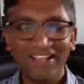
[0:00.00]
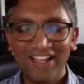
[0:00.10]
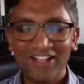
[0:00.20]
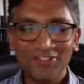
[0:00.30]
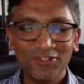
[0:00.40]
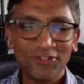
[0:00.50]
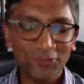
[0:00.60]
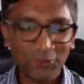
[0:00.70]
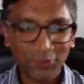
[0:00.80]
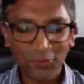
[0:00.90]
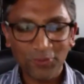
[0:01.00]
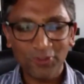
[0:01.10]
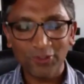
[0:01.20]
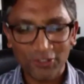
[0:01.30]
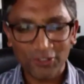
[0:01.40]
I'll start off with your with
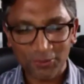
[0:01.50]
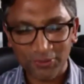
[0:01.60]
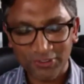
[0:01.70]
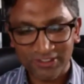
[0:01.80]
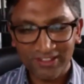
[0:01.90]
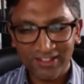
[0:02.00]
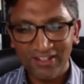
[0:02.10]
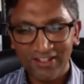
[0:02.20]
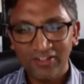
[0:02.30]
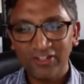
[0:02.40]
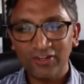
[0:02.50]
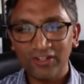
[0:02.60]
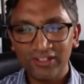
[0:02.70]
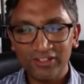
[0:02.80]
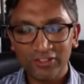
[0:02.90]
your last question
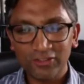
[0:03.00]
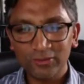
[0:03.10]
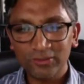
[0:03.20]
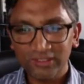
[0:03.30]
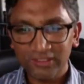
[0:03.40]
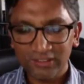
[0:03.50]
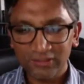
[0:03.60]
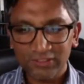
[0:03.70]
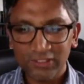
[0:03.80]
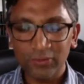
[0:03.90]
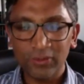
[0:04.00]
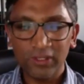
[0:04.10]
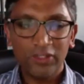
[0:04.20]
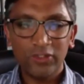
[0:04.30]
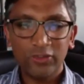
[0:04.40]
regarding salt alternatives. So
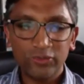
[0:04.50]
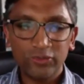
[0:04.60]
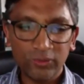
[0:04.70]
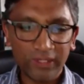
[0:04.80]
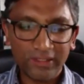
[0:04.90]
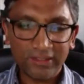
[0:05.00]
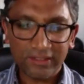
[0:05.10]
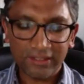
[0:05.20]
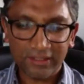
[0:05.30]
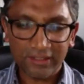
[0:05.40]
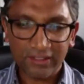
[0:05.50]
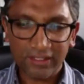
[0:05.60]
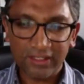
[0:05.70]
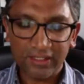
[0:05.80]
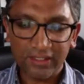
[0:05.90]
you do get
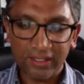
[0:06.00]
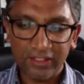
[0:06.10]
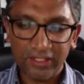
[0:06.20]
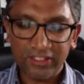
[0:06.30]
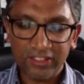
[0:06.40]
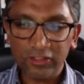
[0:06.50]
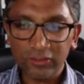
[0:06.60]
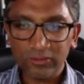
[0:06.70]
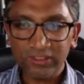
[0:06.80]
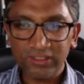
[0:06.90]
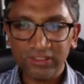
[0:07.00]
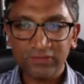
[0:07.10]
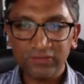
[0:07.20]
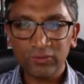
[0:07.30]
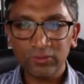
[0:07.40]
uh, a, an a salt alternative
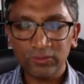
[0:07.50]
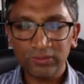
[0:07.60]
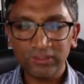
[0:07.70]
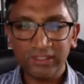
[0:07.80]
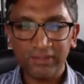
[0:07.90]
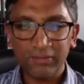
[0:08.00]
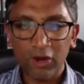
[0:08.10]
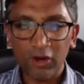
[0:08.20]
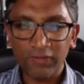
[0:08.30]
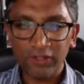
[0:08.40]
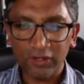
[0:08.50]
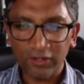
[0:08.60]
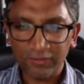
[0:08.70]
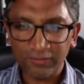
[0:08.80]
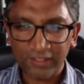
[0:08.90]
called um, half and
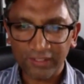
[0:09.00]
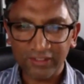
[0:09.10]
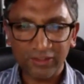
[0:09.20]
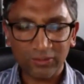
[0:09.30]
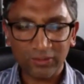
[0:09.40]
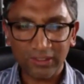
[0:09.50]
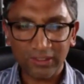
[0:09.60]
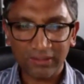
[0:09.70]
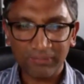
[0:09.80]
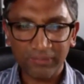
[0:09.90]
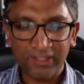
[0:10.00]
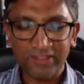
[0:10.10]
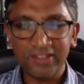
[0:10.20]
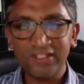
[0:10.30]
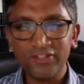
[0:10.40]
half. I don't know. Um, it's
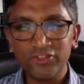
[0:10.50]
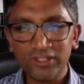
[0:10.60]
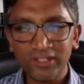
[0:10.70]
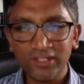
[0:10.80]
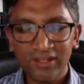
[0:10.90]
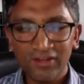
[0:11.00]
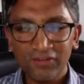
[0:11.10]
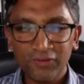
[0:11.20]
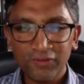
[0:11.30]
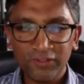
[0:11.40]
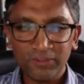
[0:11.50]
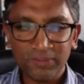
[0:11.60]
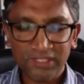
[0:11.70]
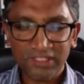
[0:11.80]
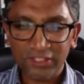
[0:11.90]
essentially fifty
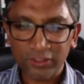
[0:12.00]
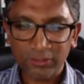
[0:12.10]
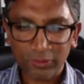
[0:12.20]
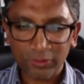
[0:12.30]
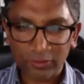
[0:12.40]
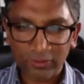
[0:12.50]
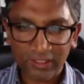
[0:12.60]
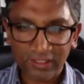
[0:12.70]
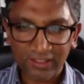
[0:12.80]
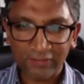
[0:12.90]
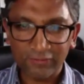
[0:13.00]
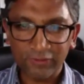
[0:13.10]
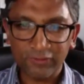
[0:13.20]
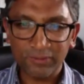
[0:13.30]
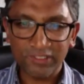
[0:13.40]
percent sodium chloride and
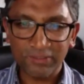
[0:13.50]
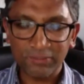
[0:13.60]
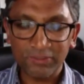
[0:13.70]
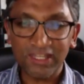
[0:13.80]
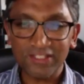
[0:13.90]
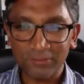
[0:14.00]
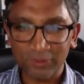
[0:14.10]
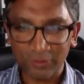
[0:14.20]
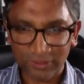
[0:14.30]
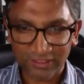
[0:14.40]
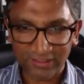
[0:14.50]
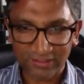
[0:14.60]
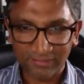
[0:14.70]
fifty percent potassium chloride.